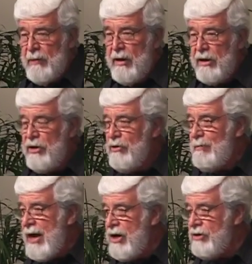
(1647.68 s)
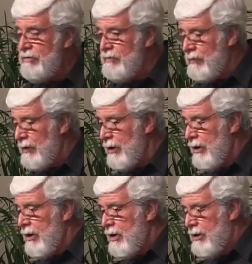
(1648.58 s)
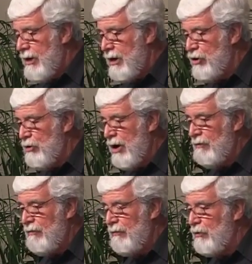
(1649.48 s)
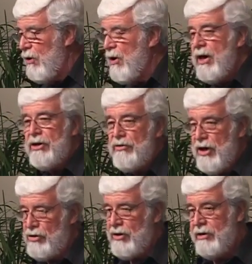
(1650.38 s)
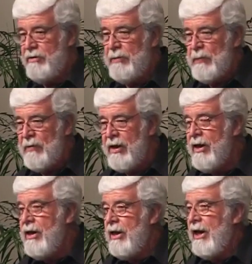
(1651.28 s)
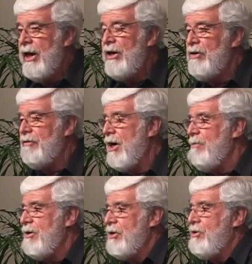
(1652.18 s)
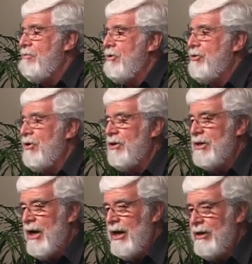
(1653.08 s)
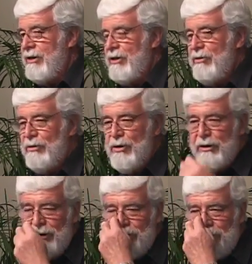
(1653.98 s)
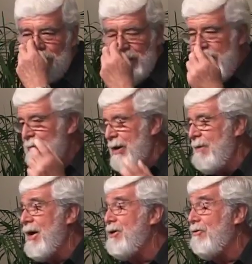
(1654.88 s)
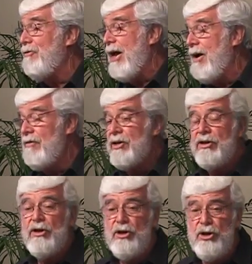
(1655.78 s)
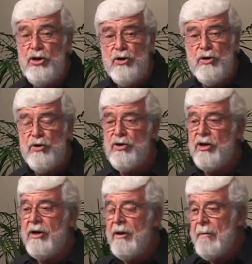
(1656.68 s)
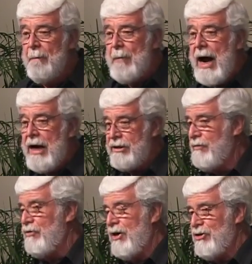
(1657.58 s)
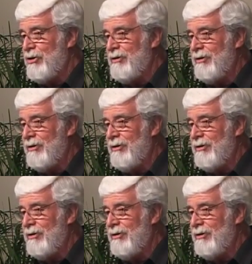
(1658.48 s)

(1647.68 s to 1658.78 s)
Can you imagine that you have gone on a treasure hunt and you've come to this deserted island and you looked and looked and you had a map and you found this huge box of treasure.